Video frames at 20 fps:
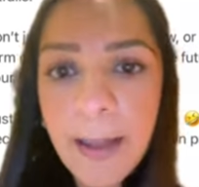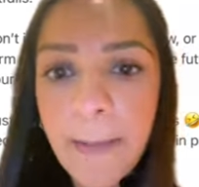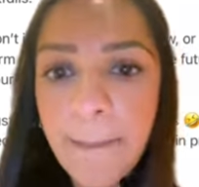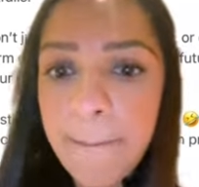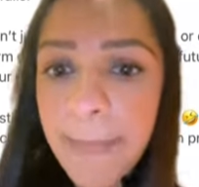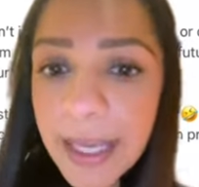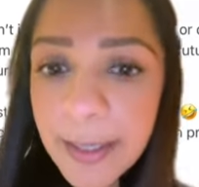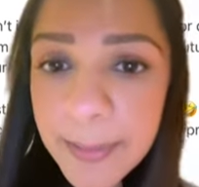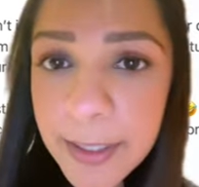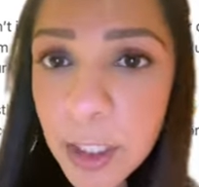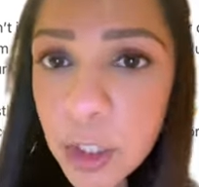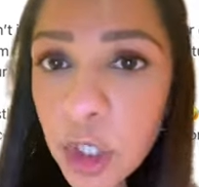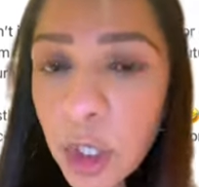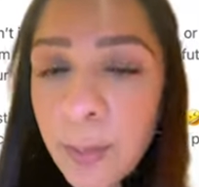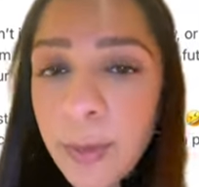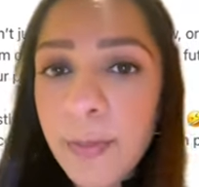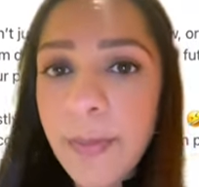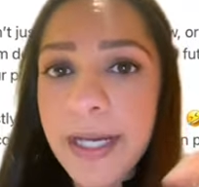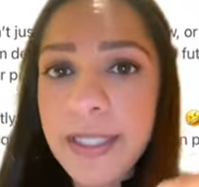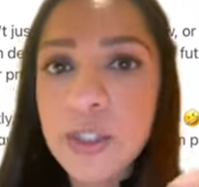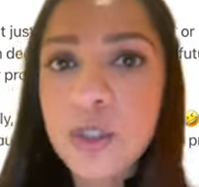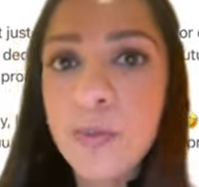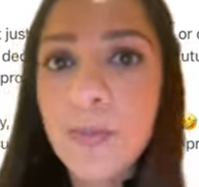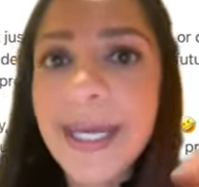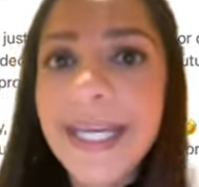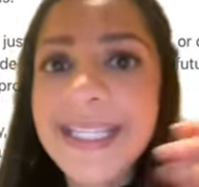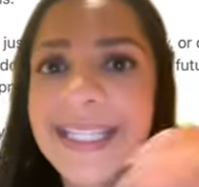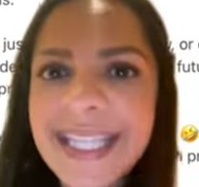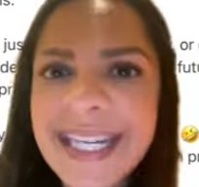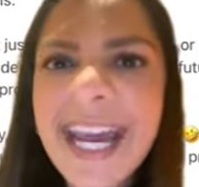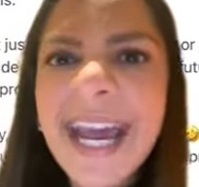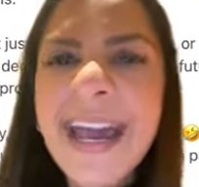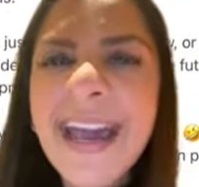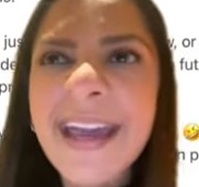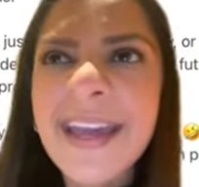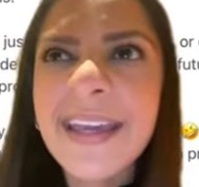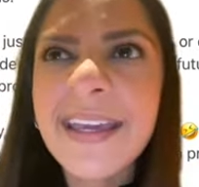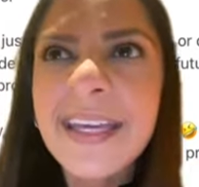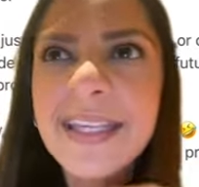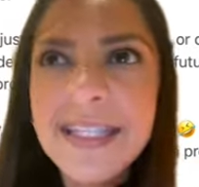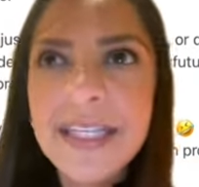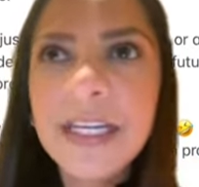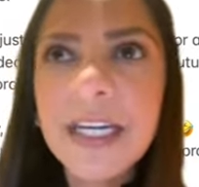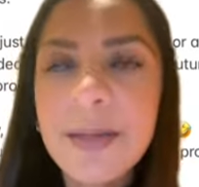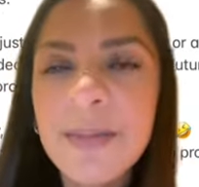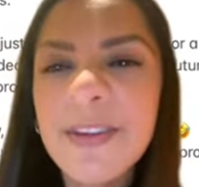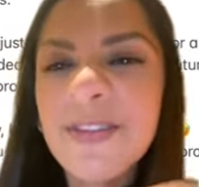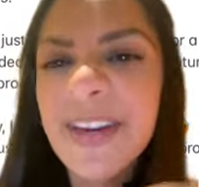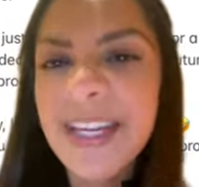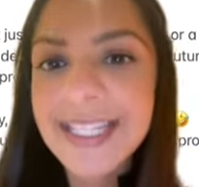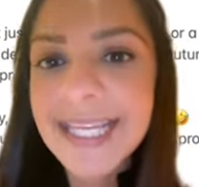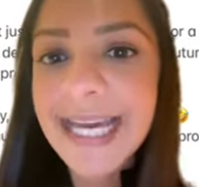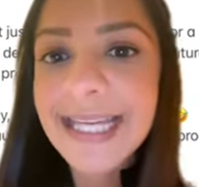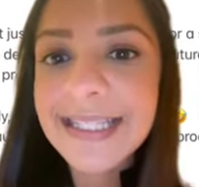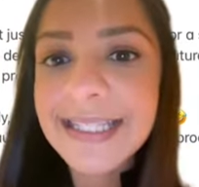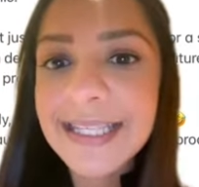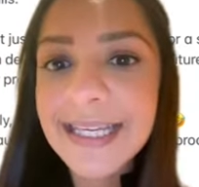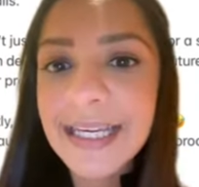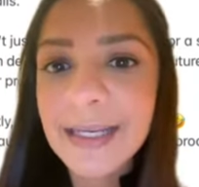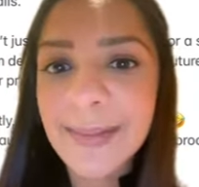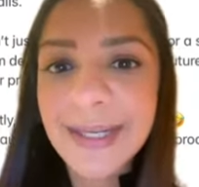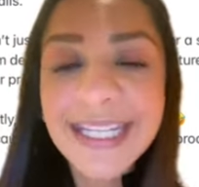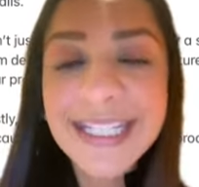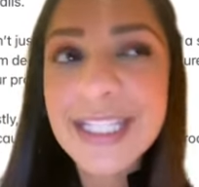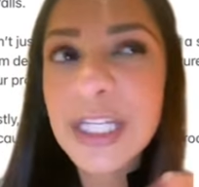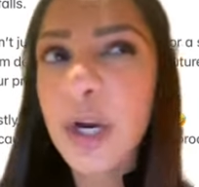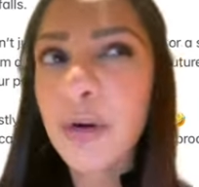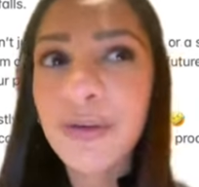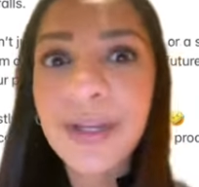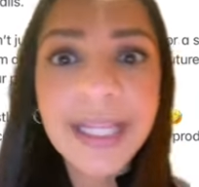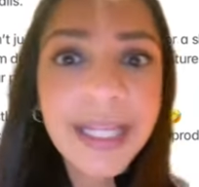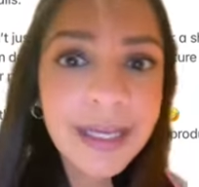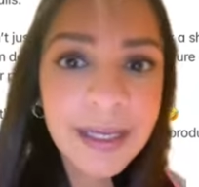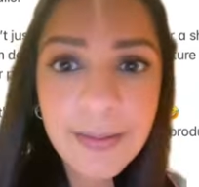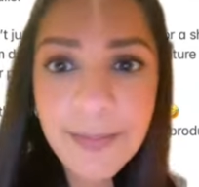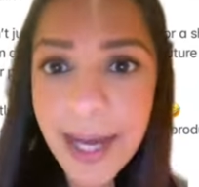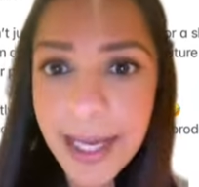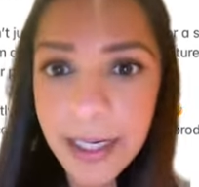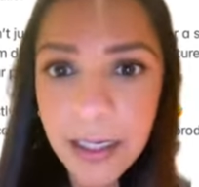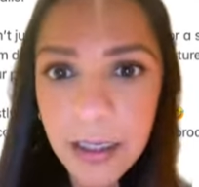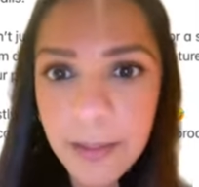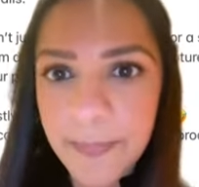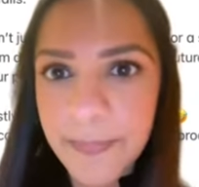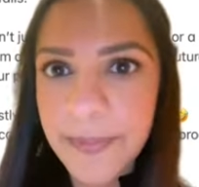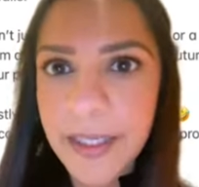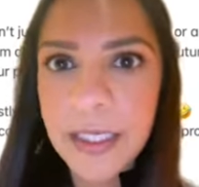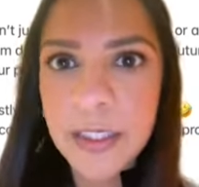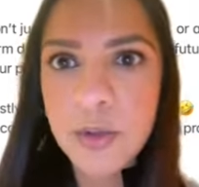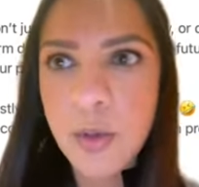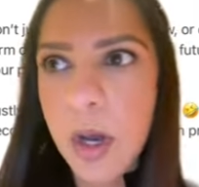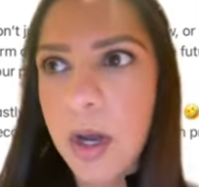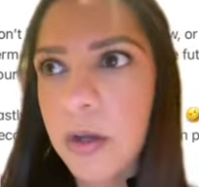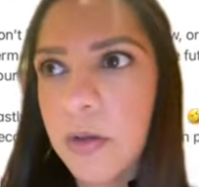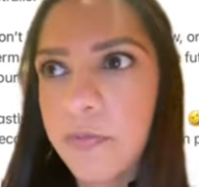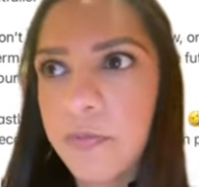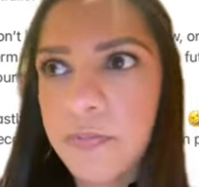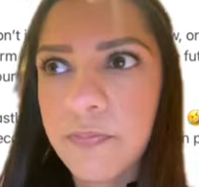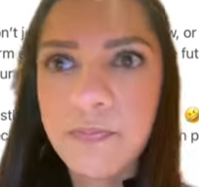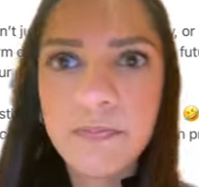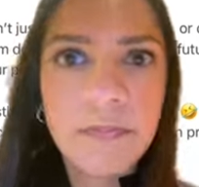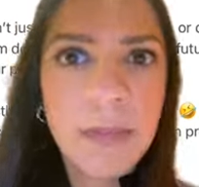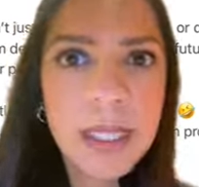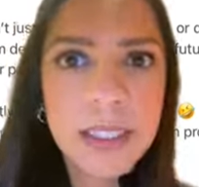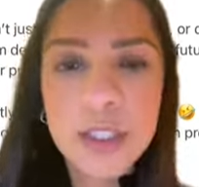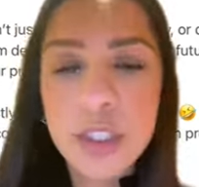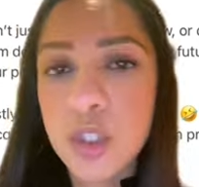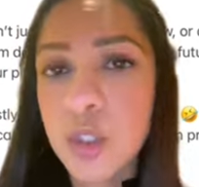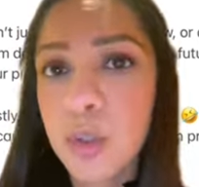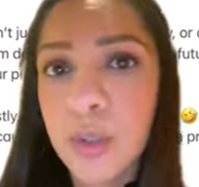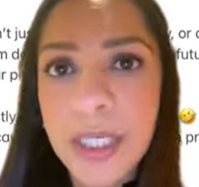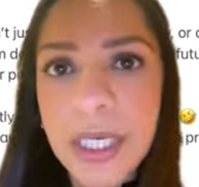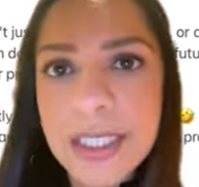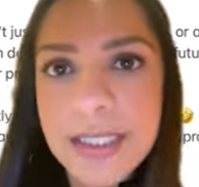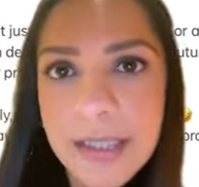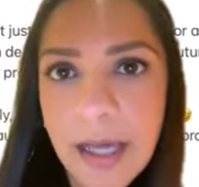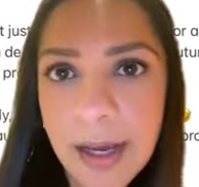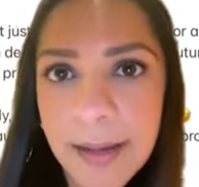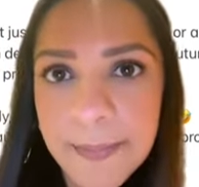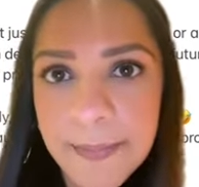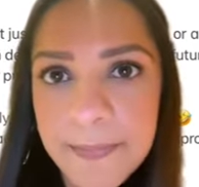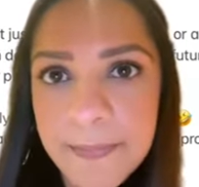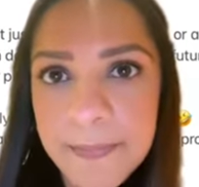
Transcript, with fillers: Maybe a compromise you make today isn't going to be fantastic, but it's not really going to matter in 12 months, two years' time.